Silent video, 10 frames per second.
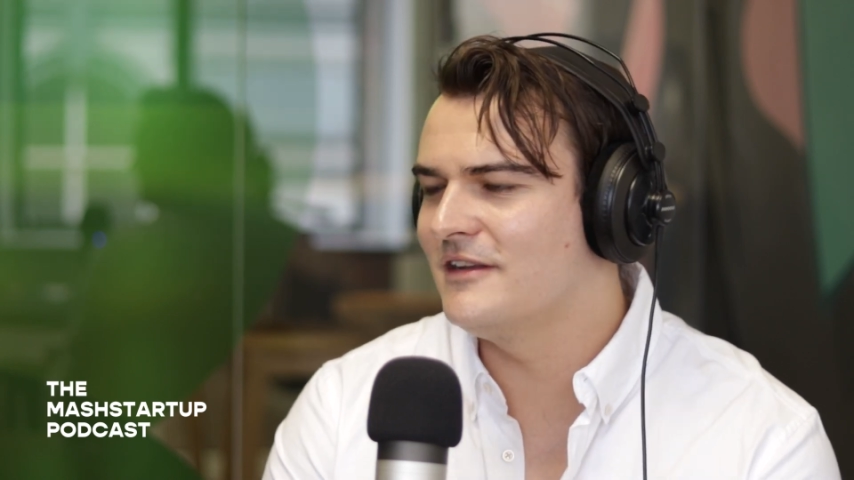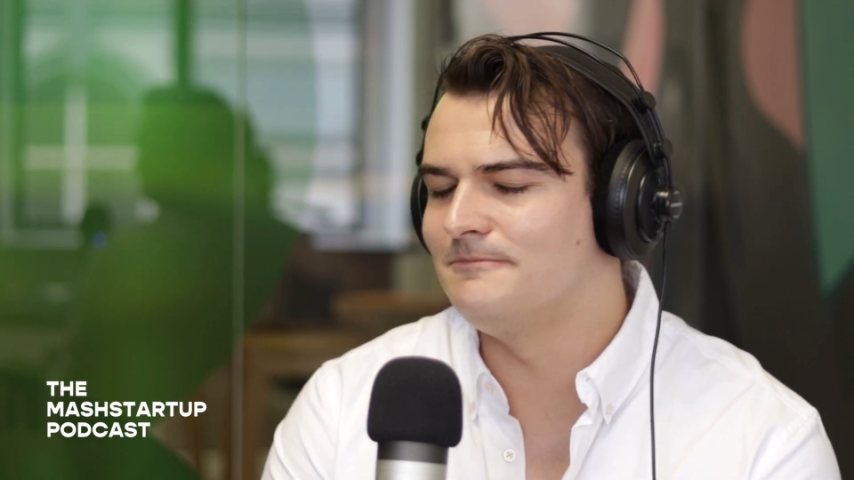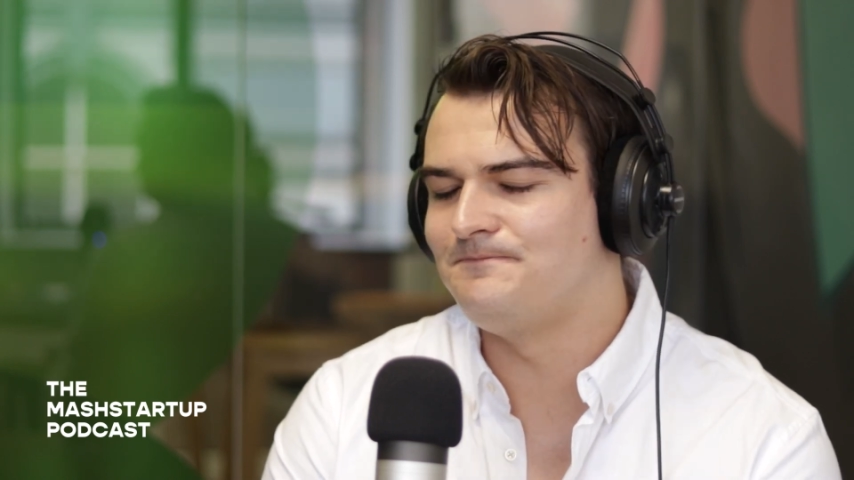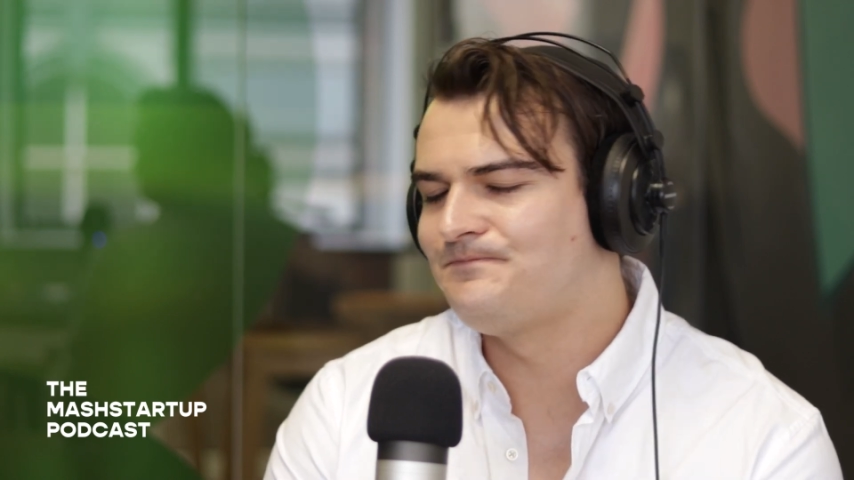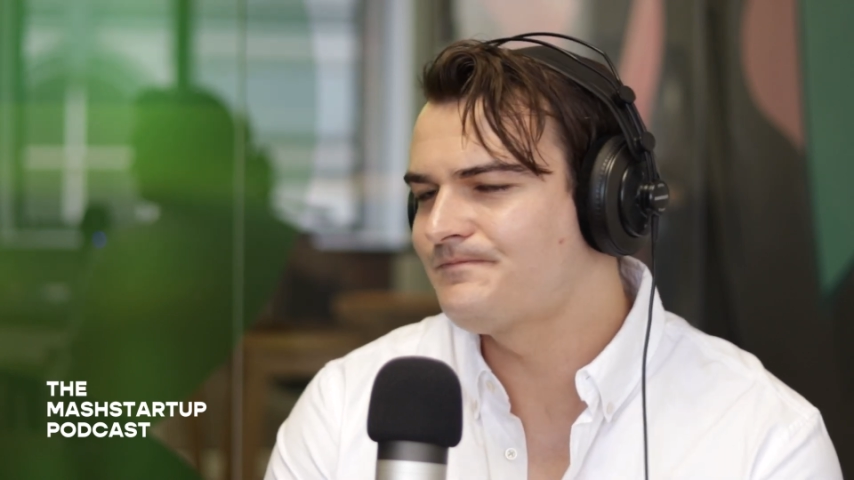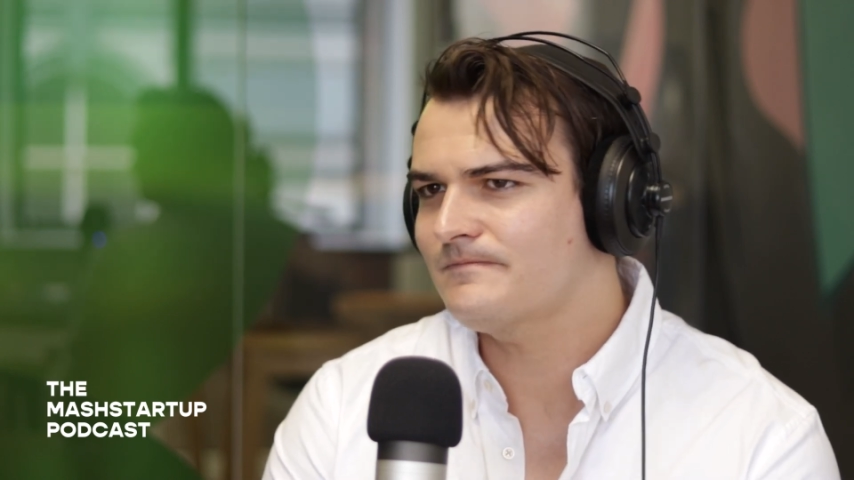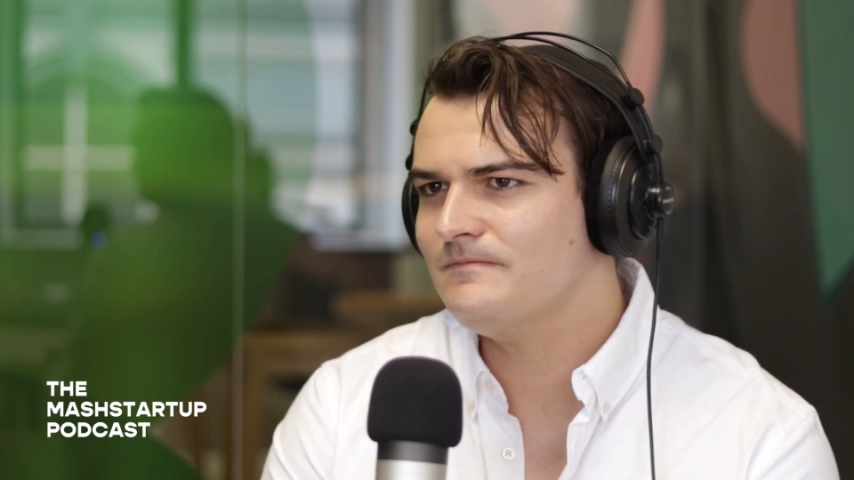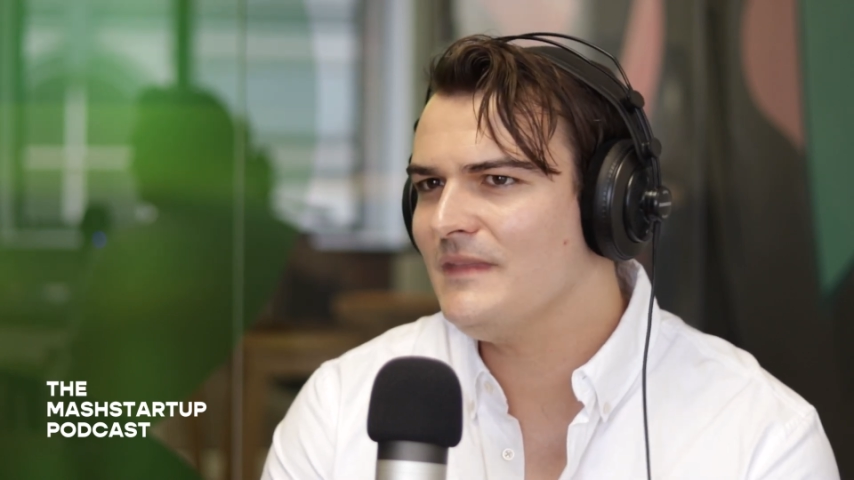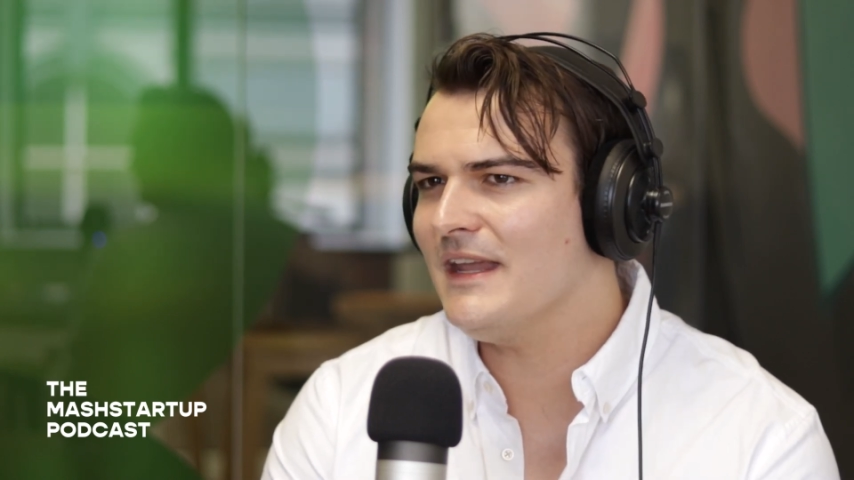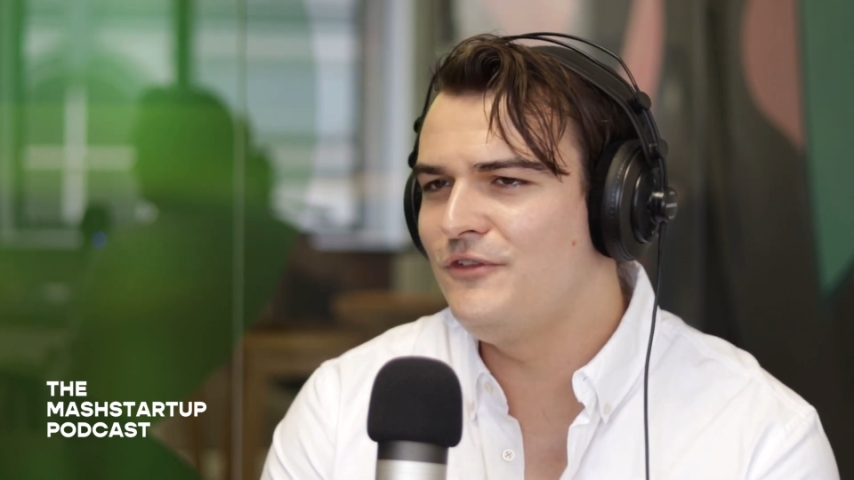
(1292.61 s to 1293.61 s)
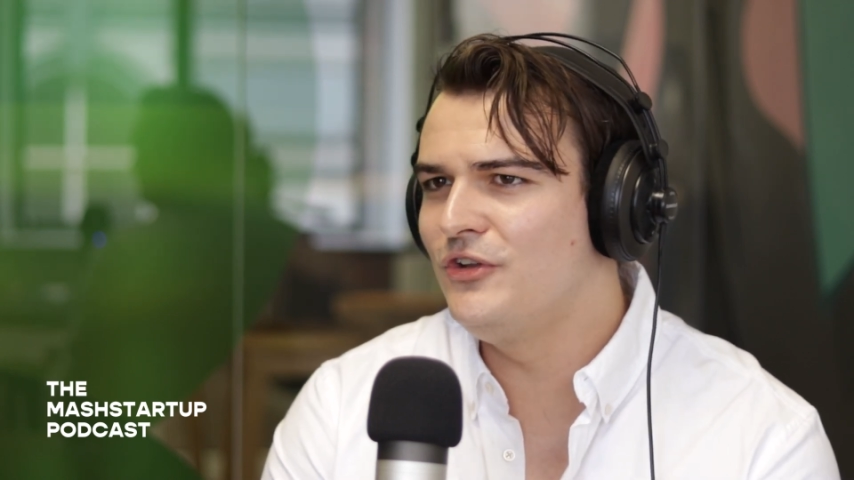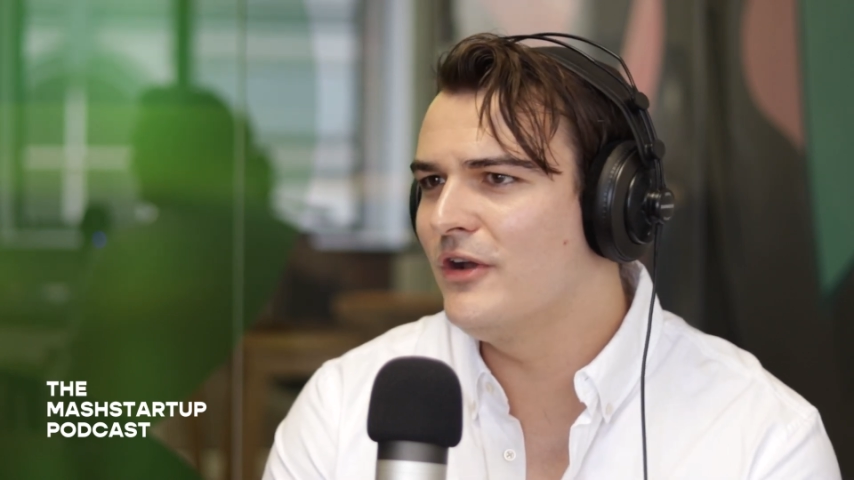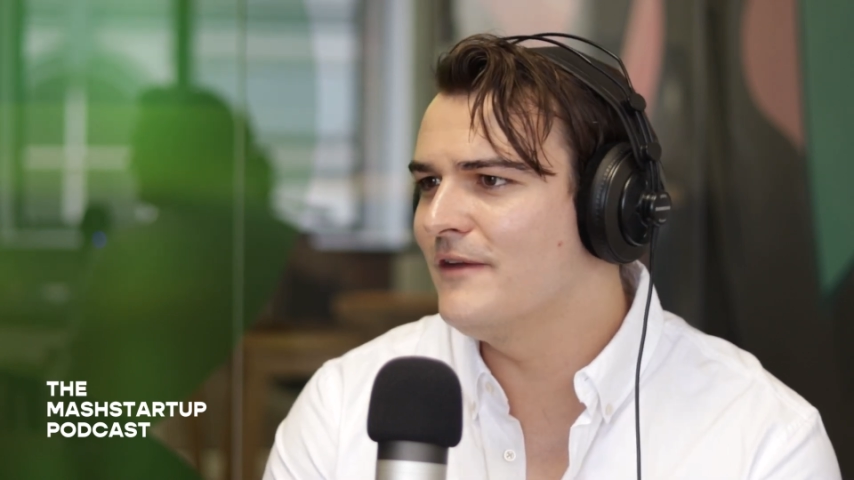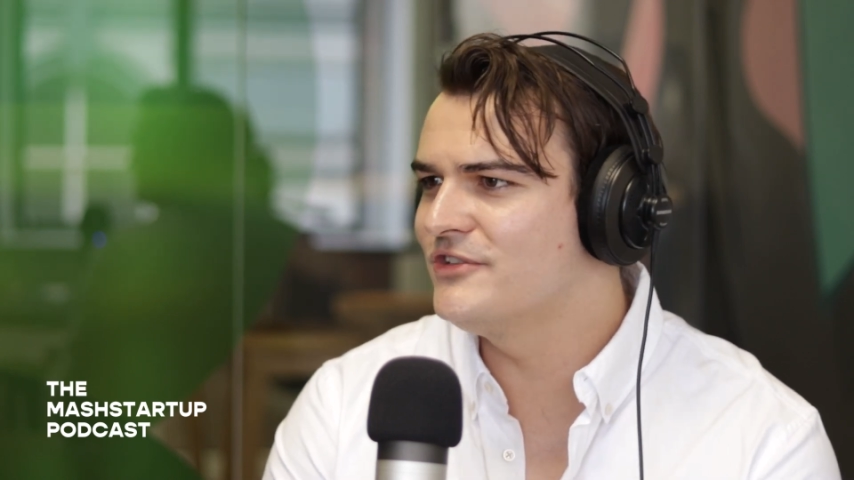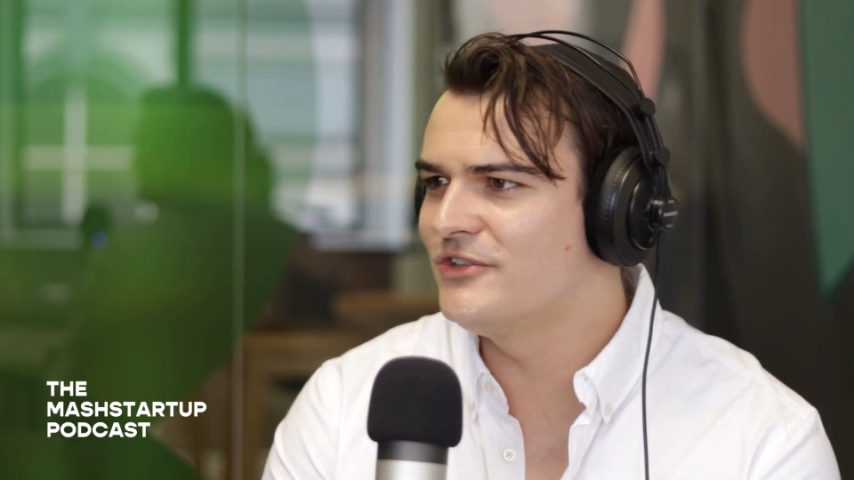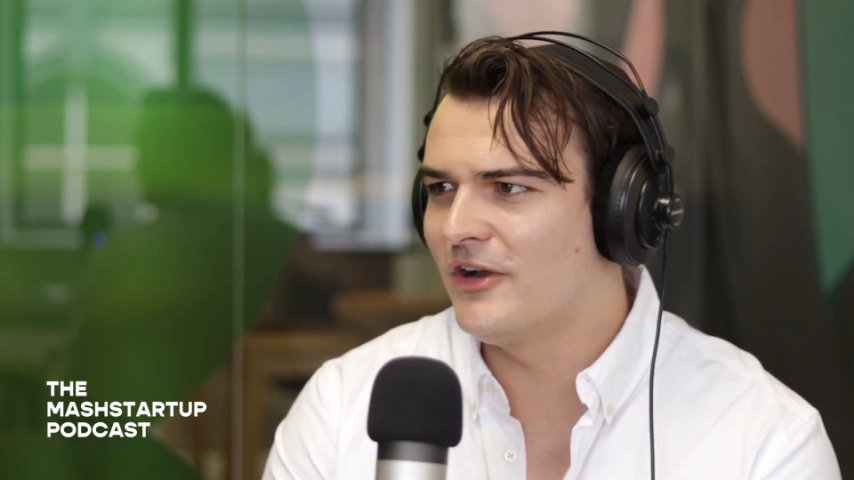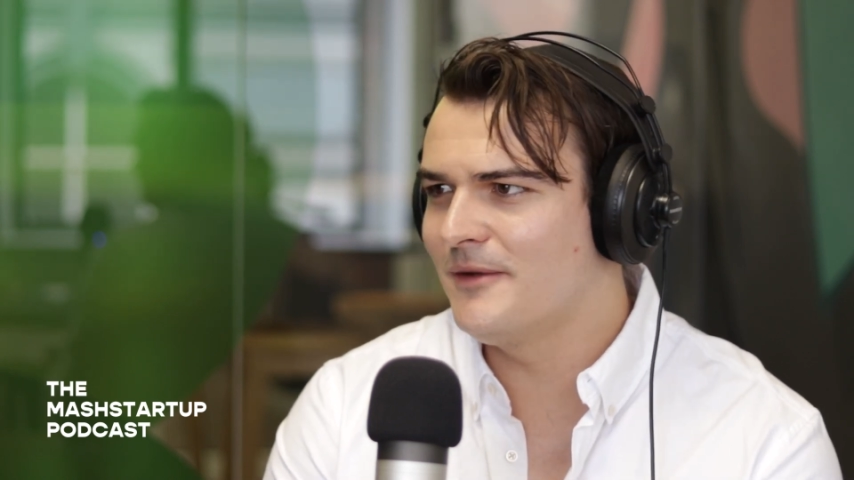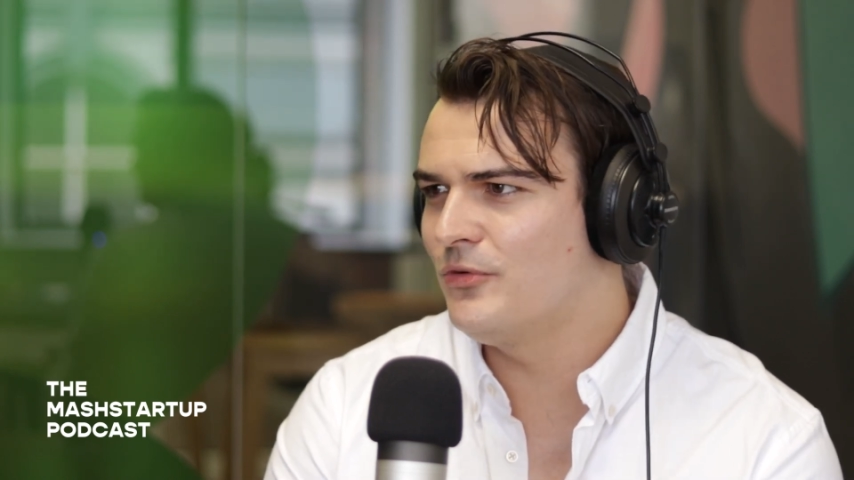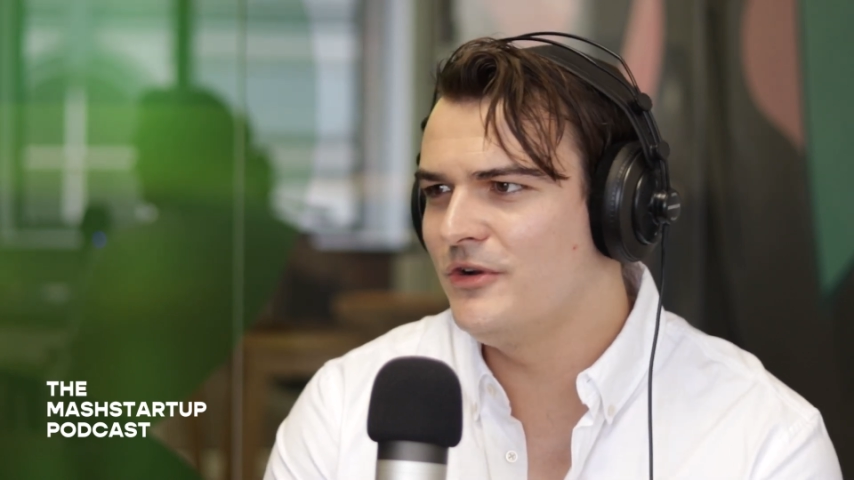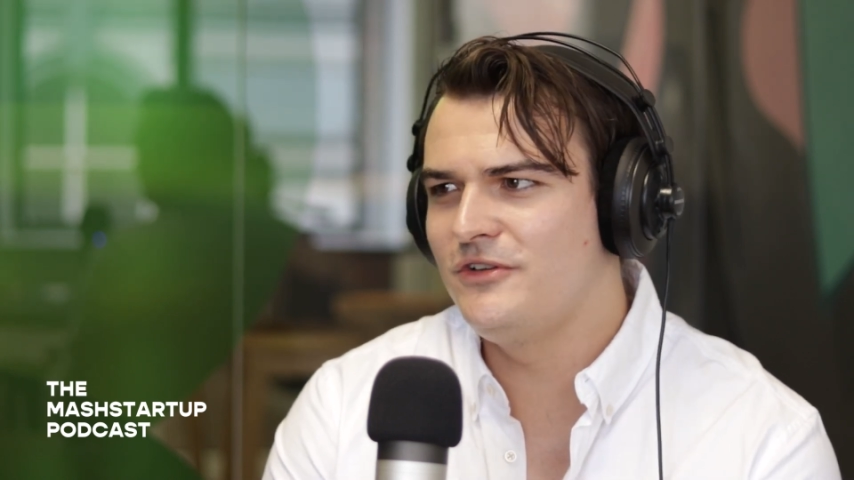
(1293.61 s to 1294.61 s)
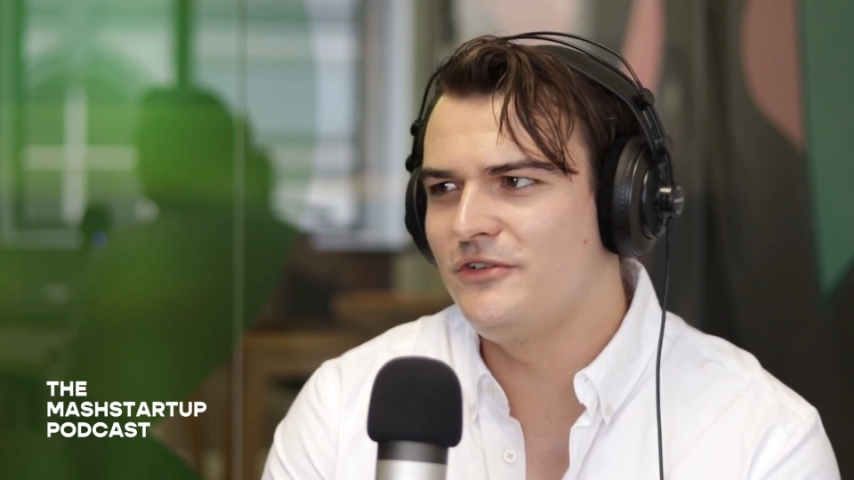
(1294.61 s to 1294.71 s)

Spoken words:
And if you don't have a starting point,